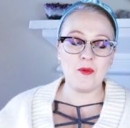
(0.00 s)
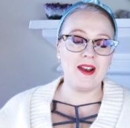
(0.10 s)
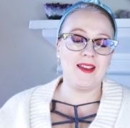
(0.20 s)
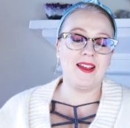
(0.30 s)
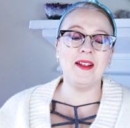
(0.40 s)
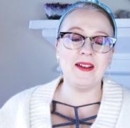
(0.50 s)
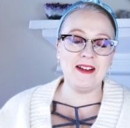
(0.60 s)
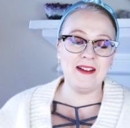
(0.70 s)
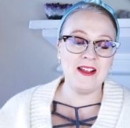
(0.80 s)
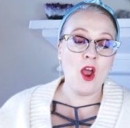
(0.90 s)
would
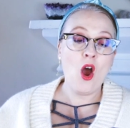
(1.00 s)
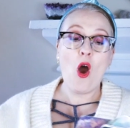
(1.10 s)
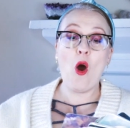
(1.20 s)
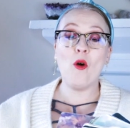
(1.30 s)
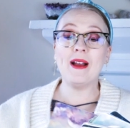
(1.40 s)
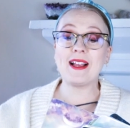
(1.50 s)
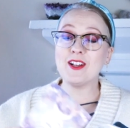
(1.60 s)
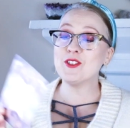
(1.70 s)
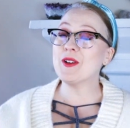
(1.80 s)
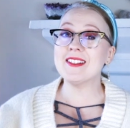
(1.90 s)
oh my
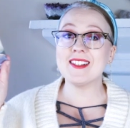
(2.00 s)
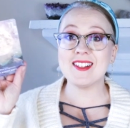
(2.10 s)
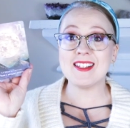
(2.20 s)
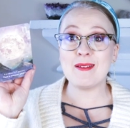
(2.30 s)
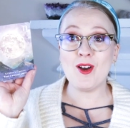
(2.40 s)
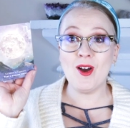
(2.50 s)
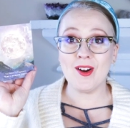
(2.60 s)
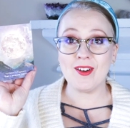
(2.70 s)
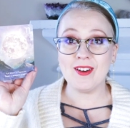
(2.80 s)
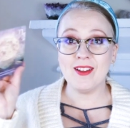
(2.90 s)
gosh, you guys, it's the same
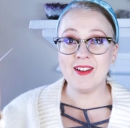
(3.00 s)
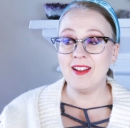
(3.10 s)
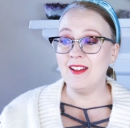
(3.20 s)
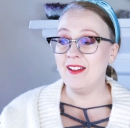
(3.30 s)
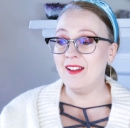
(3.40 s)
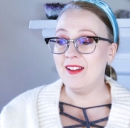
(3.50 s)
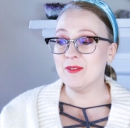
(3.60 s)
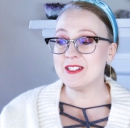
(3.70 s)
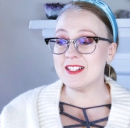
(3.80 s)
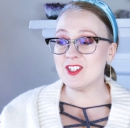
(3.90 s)
card.
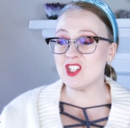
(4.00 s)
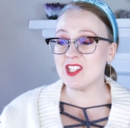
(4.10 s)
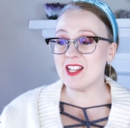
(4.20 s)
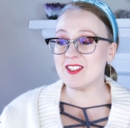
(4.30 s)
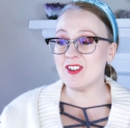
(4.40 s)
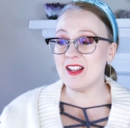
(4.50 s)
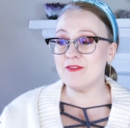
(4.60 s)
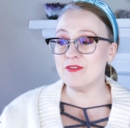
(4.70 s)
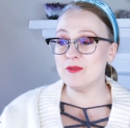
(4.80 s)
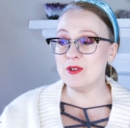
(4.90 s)
Was this just yesterday?
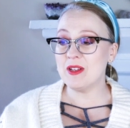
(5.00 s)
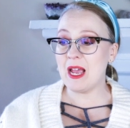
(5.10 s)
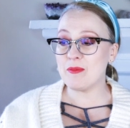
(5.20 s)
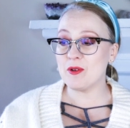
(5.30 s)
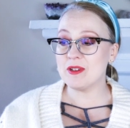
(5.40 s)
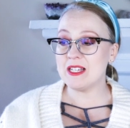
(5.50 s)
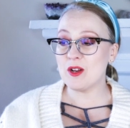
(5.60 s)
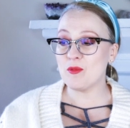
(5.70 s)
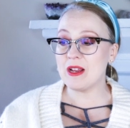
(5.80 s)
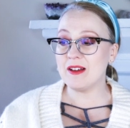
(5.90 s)
Full moon in Capricorn,
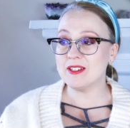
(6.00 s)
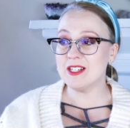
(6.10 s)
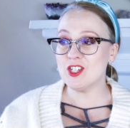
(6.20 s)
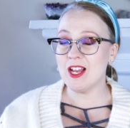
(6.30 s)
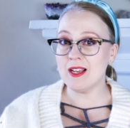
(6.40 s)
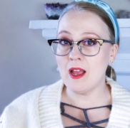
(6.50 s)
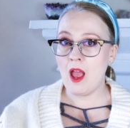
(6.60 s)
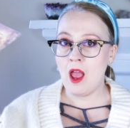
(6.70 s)
take a reality check.